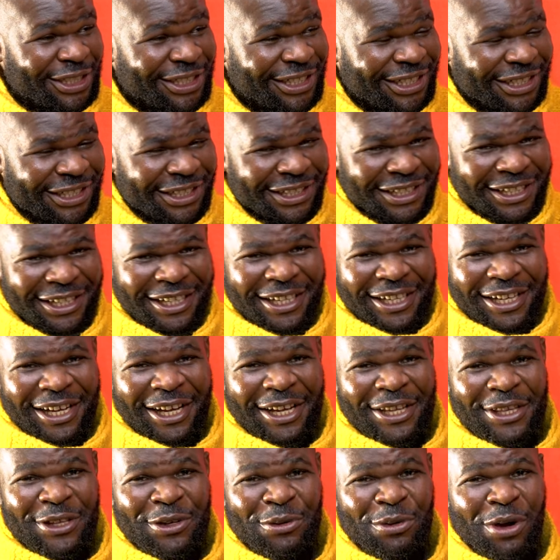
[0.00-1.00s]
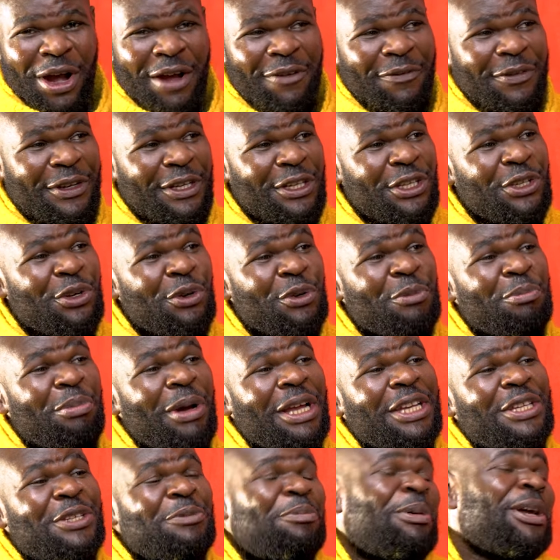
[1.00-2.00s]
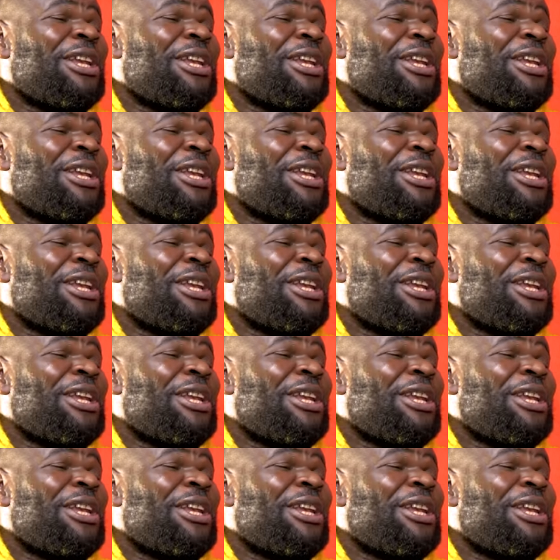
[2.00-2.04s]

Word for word: Uh, you haven't, you, but